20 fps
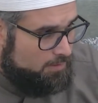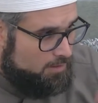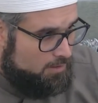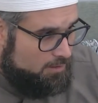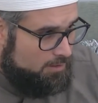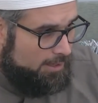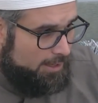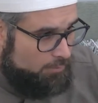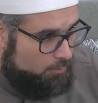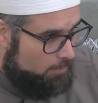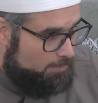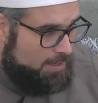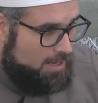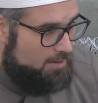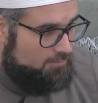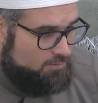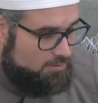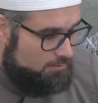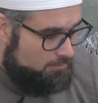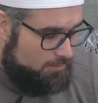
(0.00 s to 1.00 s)
will
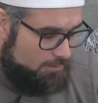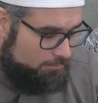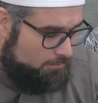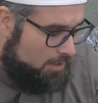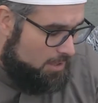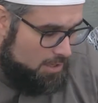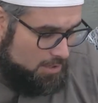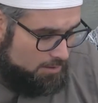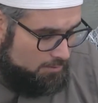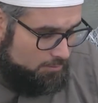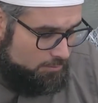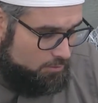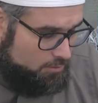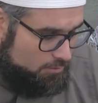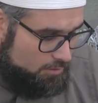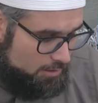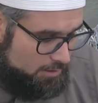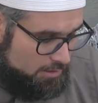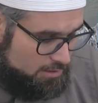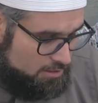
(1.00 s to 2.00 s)
behave.
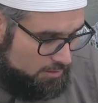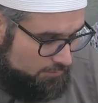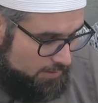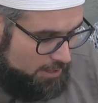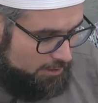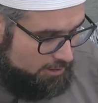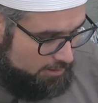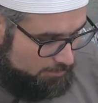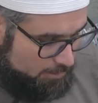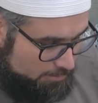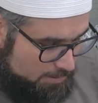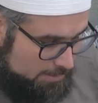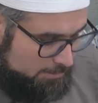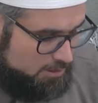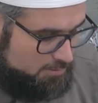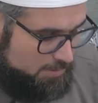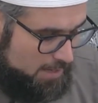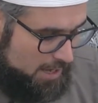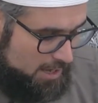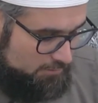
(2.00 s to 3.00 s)
It's a variable. People's
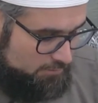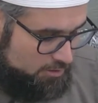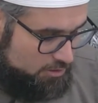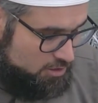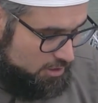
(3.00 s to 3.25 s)
behaviors are